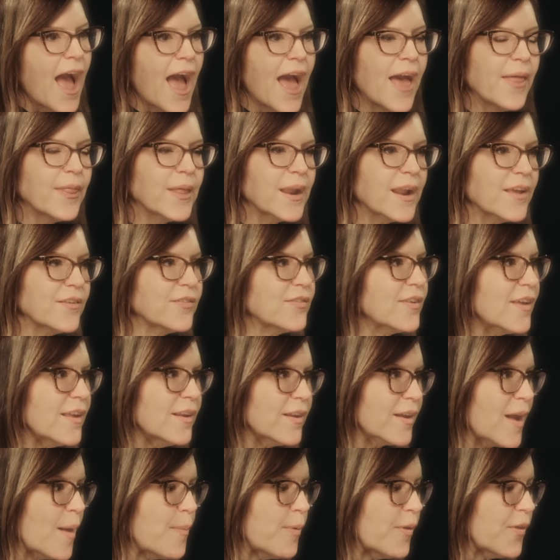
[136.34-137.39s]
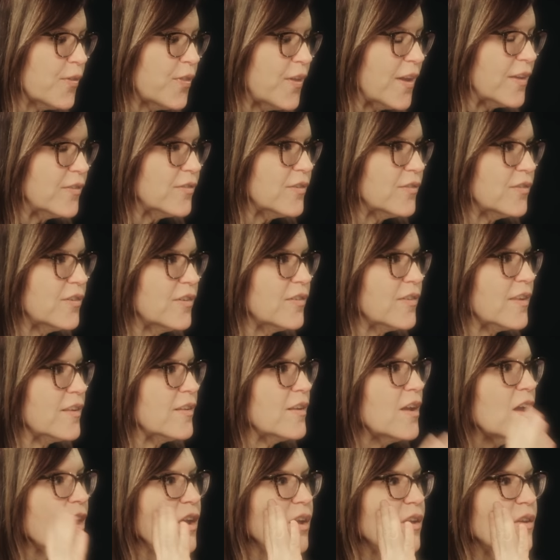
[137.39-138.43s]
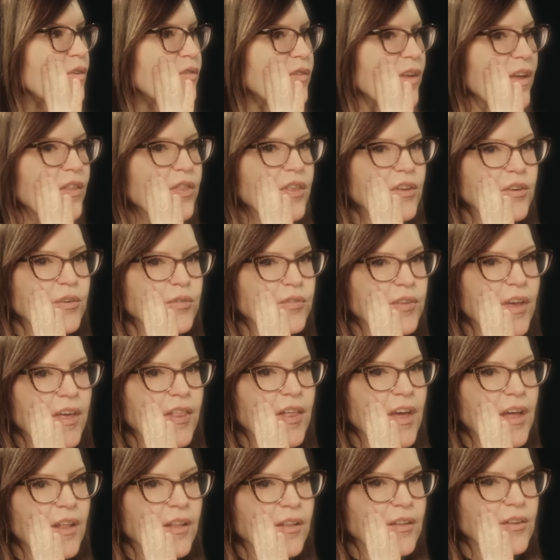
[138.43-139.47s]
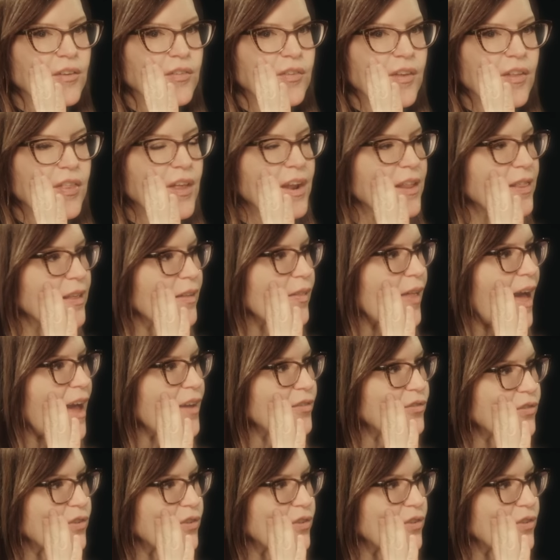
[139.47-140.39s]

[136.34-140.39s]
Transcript: And then I said a couple of things, and she said, "You said you say that you said that at the last